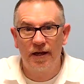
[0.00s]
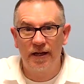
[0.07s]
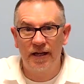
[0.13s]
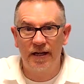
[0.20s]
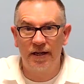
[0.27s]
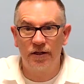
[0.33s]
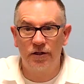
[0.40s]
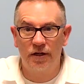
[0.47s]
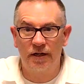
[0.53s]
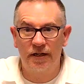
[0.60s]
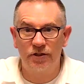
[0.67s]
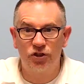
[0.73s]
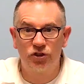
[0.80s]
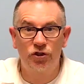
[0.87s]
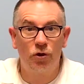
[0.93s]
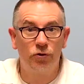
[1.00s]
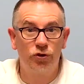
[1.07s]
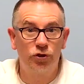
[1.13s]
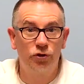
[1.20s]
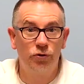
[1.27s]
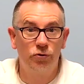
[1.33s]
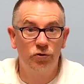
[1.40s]
and just go
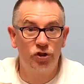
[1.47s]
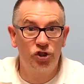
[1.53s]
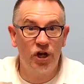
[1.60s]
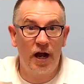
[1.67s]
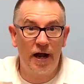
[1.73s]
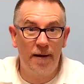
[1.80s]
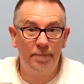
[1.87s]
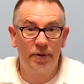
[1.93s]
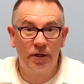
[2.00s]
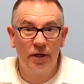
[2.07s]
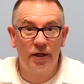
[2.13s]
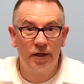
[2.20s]
to shop.